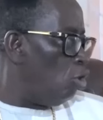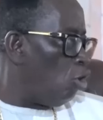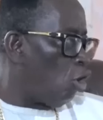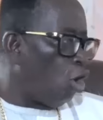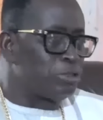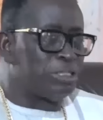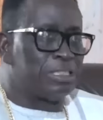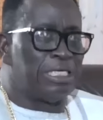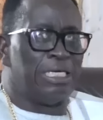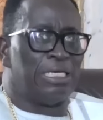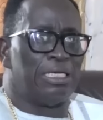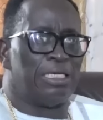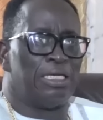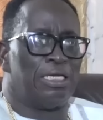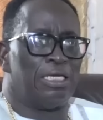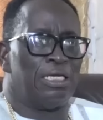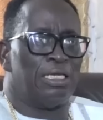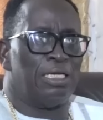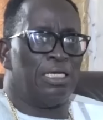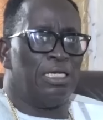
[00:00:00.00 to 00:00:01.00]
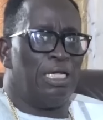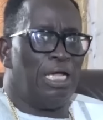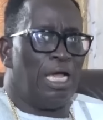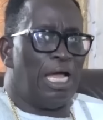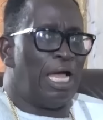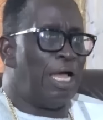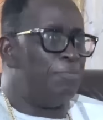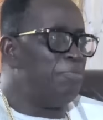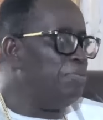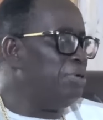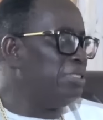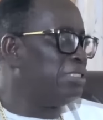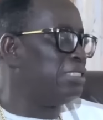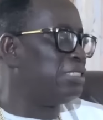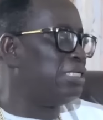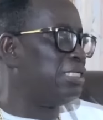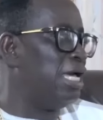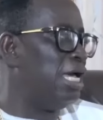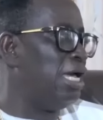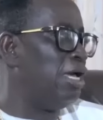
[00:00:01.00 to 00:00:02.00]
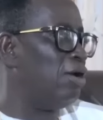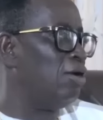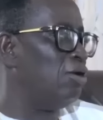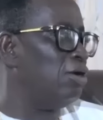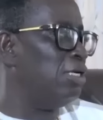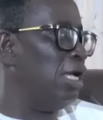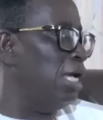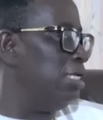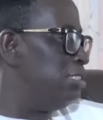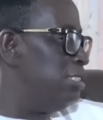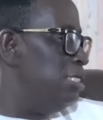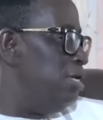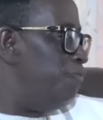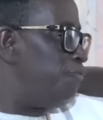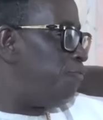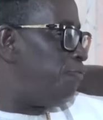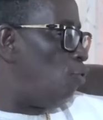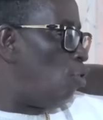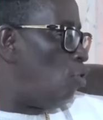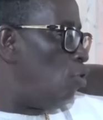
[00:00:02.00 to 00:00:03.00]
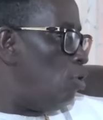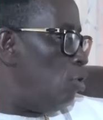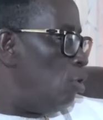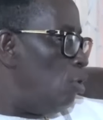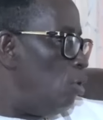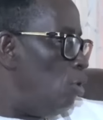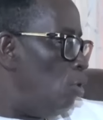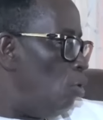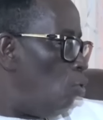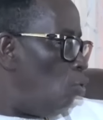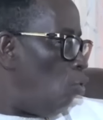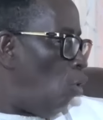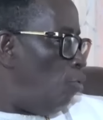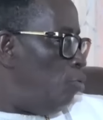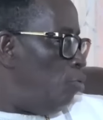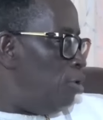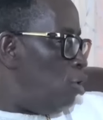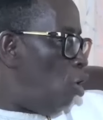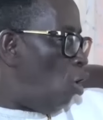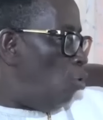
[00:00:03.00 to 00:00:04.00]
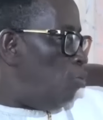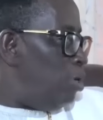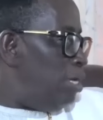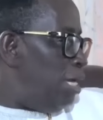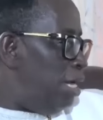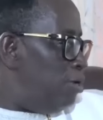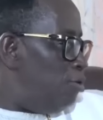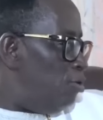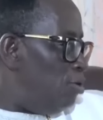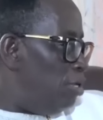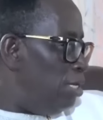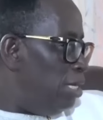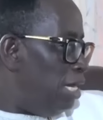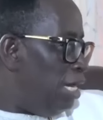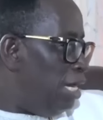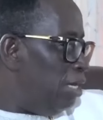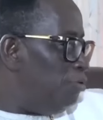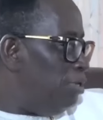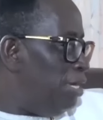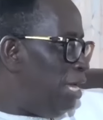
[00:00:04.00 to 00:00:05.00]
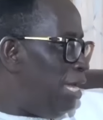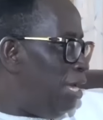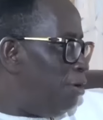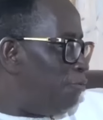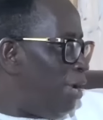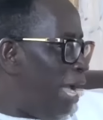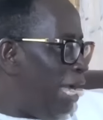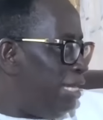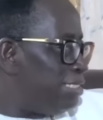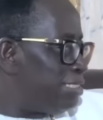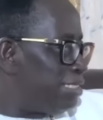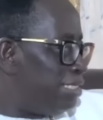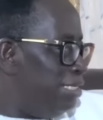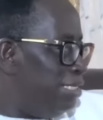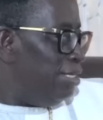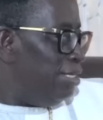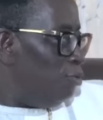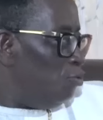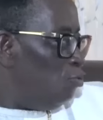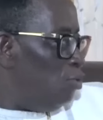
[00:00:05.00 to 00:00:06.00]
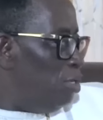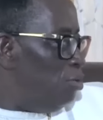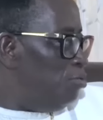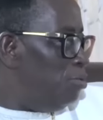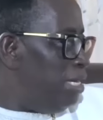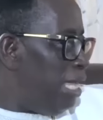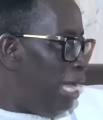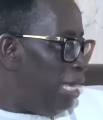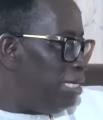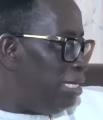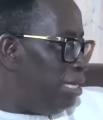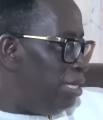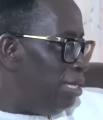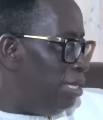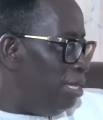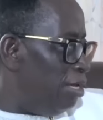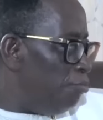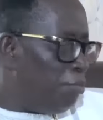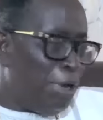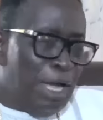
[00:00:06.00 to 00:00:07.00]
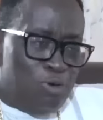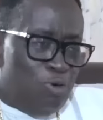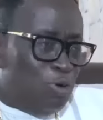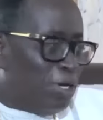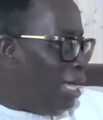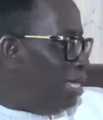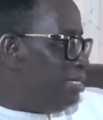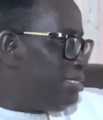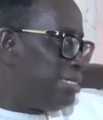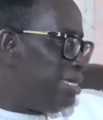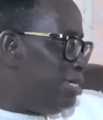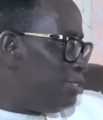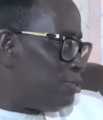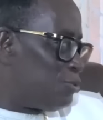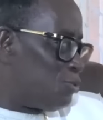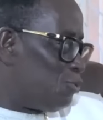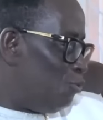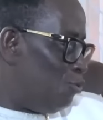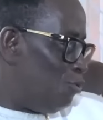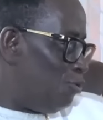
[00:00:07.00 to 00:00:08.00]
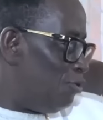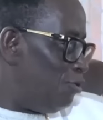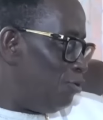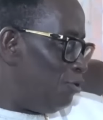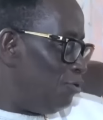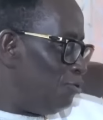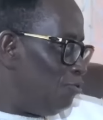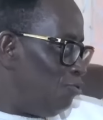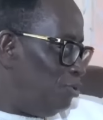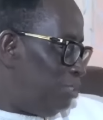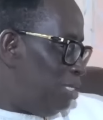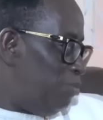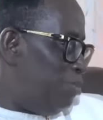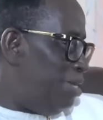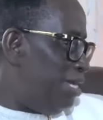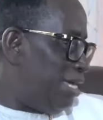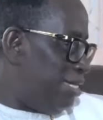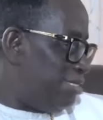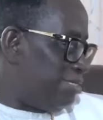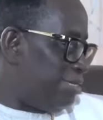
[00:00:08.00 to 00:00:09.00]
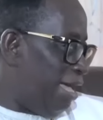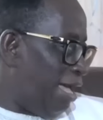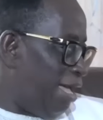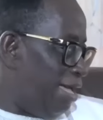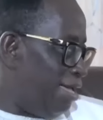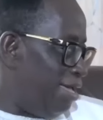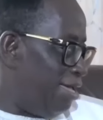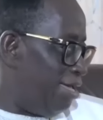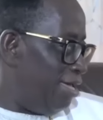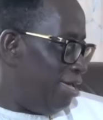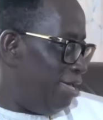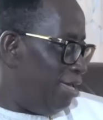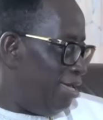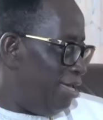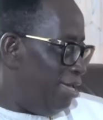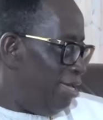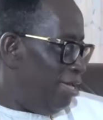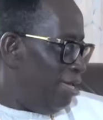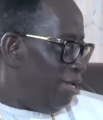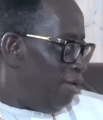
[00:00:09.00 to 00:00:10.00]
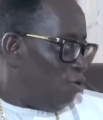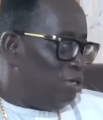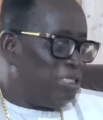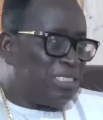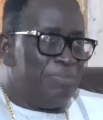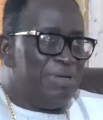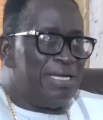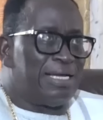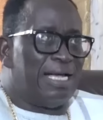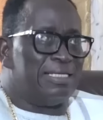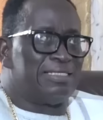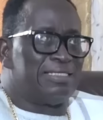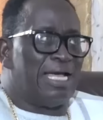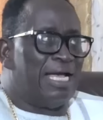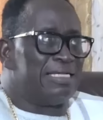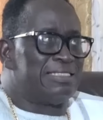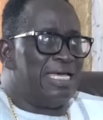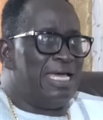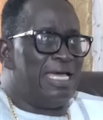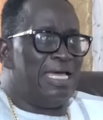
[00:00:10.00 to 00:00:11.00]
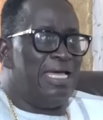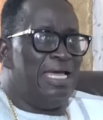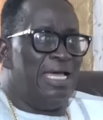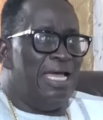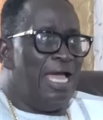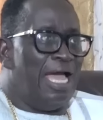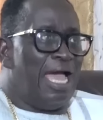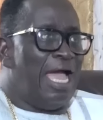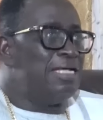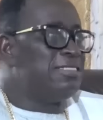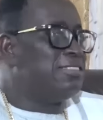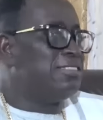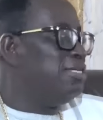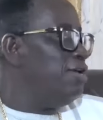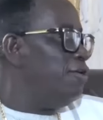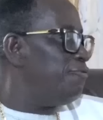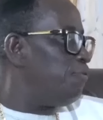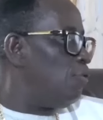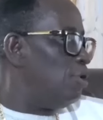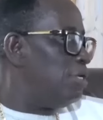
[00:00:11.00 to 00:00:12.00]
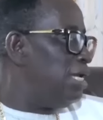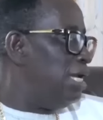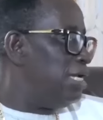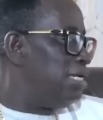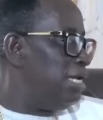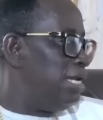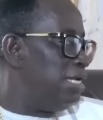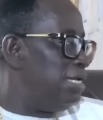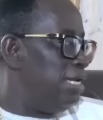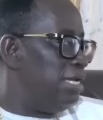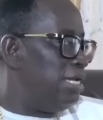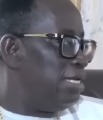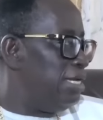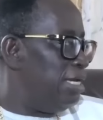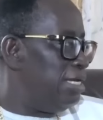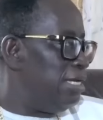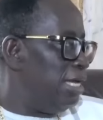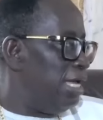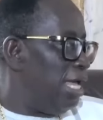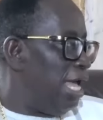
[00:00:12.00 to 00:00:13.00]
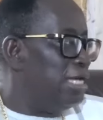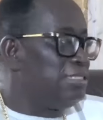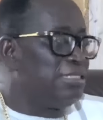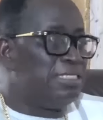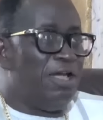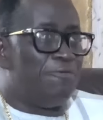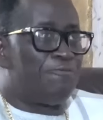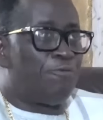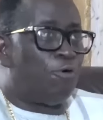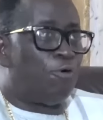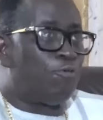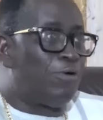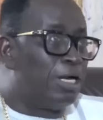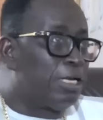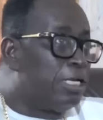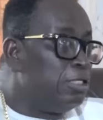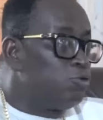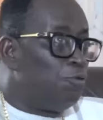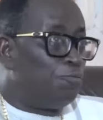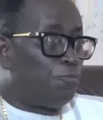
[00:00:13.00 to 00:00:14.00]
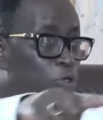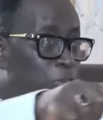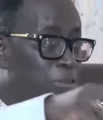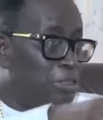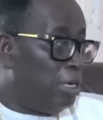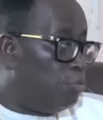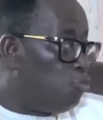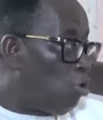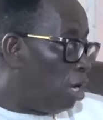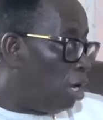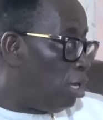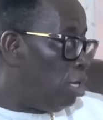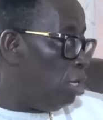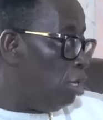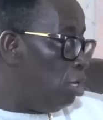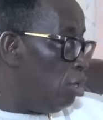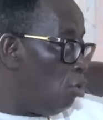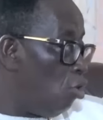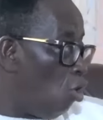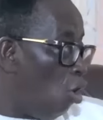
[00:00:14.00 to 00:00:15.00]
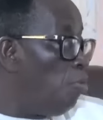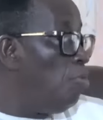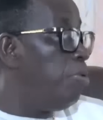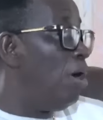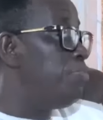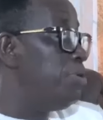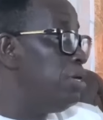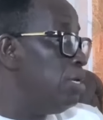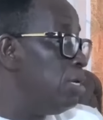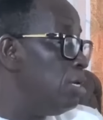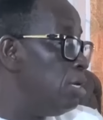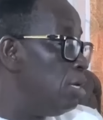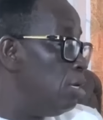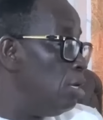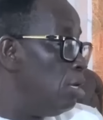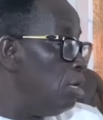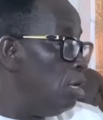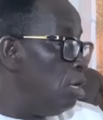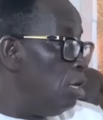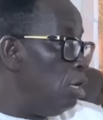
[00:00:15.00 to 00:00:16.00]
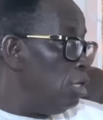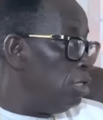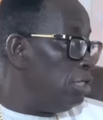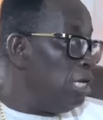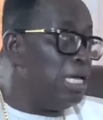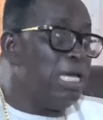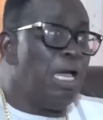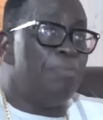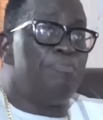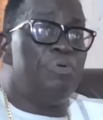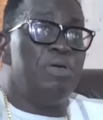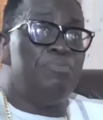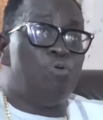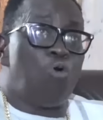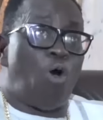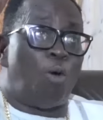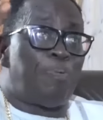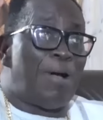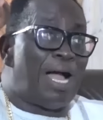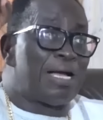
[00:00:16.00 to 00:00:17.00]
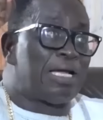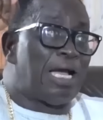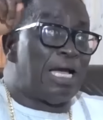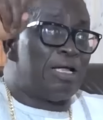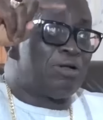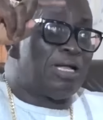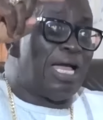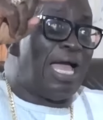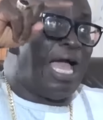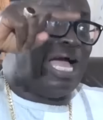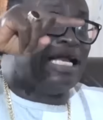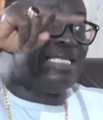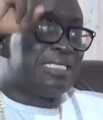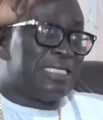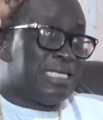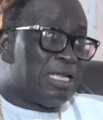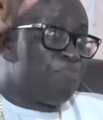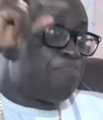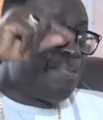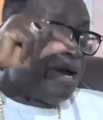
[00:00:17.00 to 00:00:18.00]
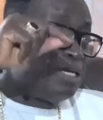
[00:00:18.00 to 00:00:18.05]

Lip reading: Or see. And bibi ti say SDA4 won ni omo ye no e no na ye right win win adie but you can't say so o dibin kan sa say SDA4 den SDA4 for kito fo she mu a omo baby ye ye bibi o park and e di